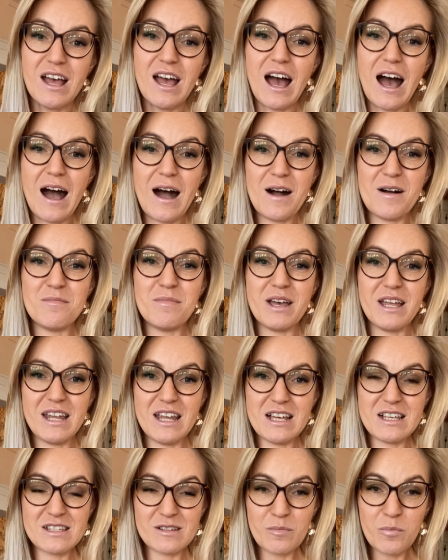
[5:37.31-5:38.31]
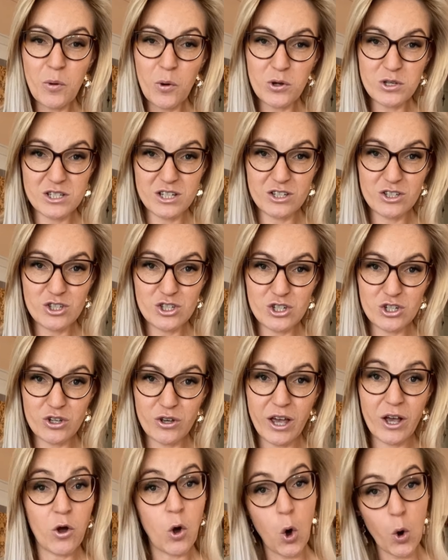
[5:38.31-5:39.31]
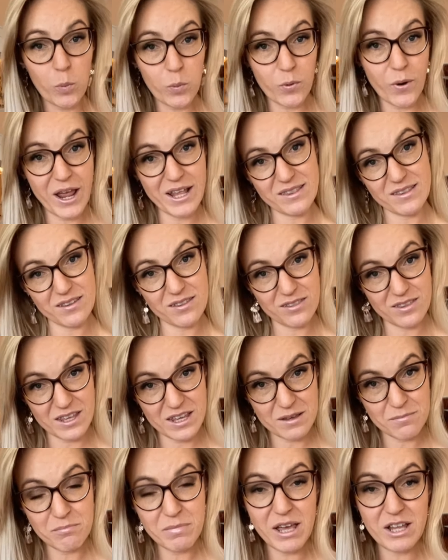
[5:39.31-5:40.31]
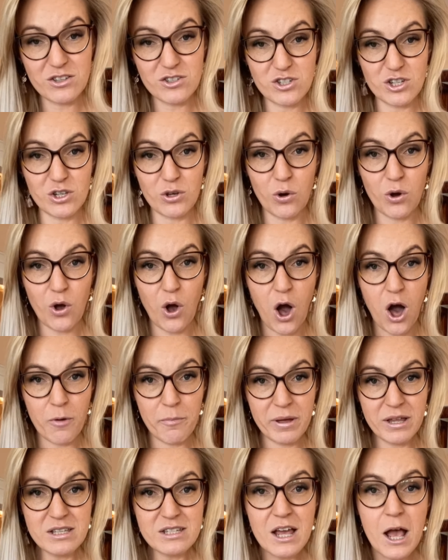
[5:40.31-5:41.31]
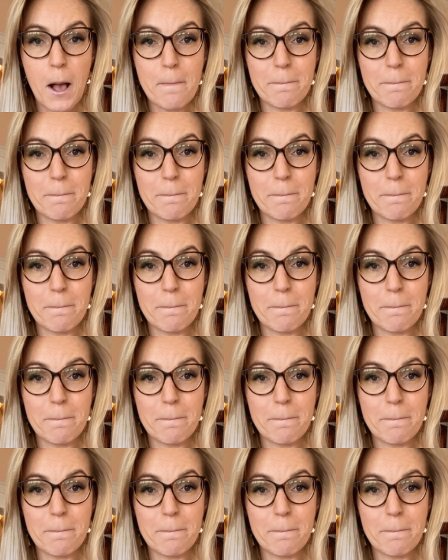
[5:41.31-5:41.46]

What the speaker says: It is important to incorporate the theme into your garment,